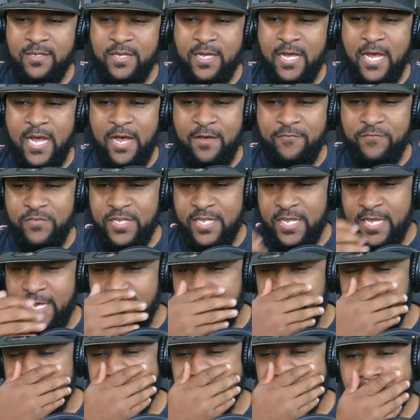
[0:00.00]

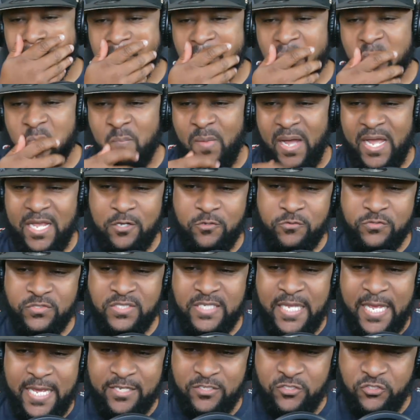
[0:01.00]
Javier, Michael
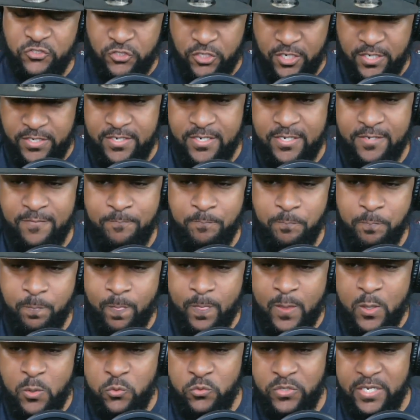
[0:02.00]
Sachs Jr.,
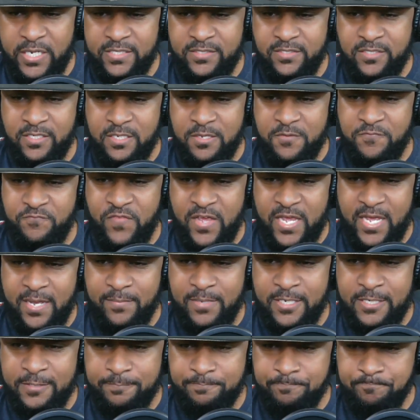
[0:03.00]
who that to your
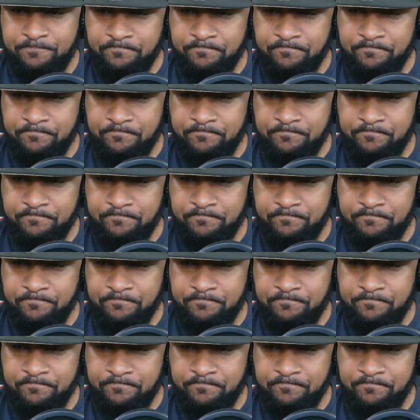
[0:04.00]
family.